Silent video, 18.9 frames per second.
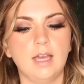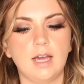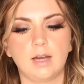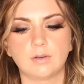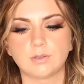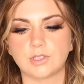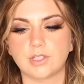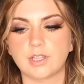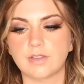
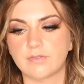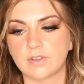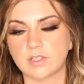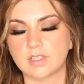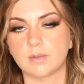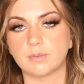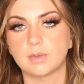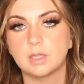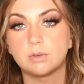I was looking for
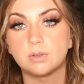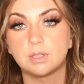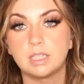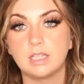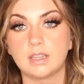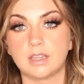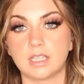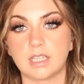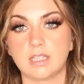something
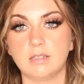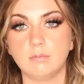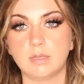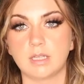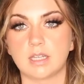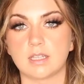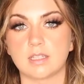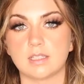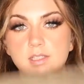really thin
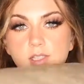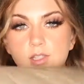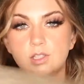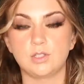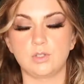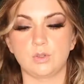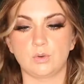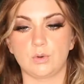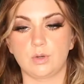because
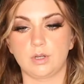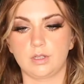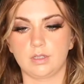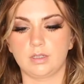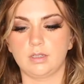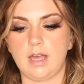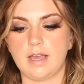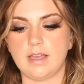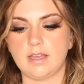the door
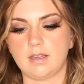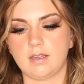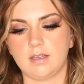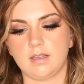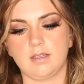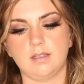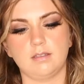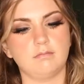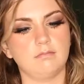like
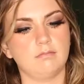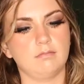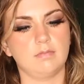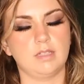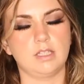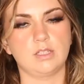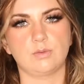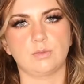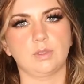
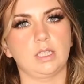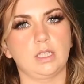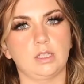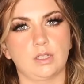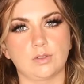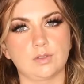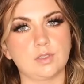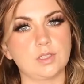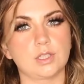is really
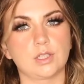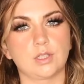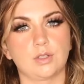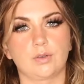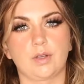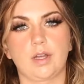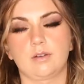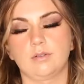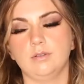close to the
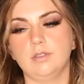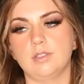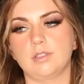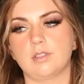ground.